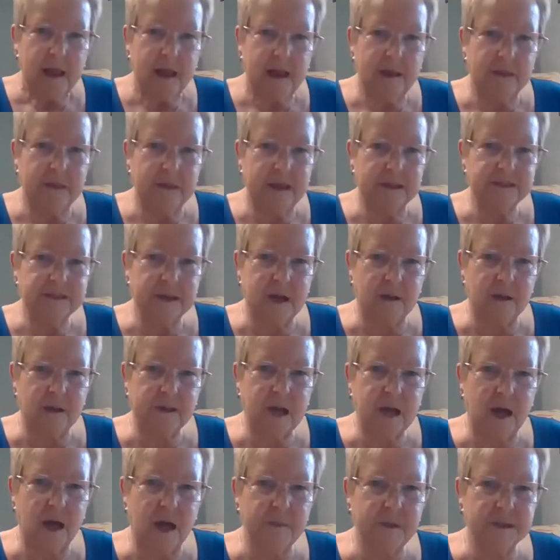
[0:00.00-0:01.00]
And that's all
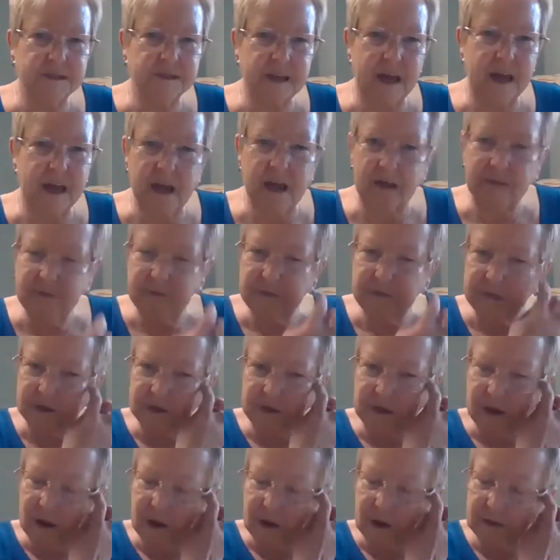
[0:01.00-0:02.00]
the comments I have,
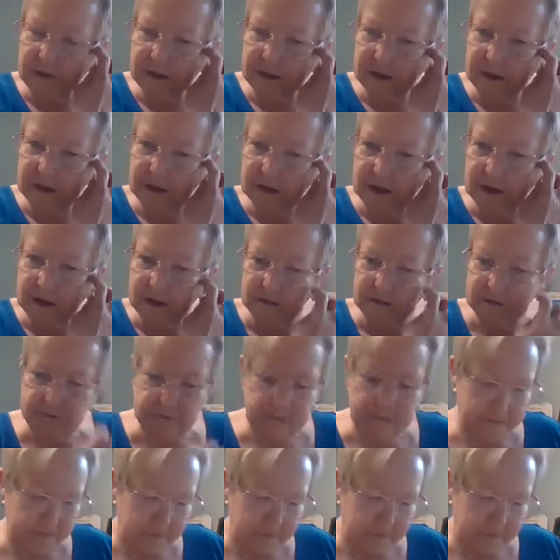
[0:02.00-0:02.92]
or all the